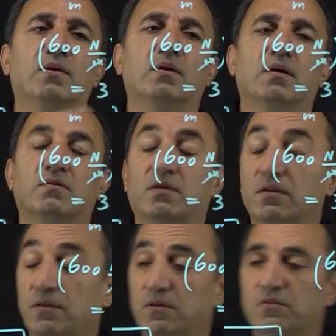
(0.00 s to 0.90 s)
at
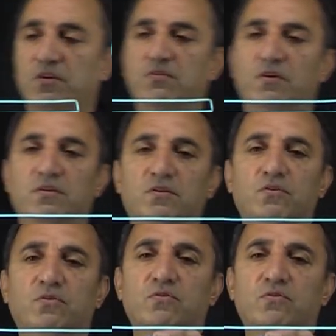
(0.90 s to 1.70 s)
3,600 newtons,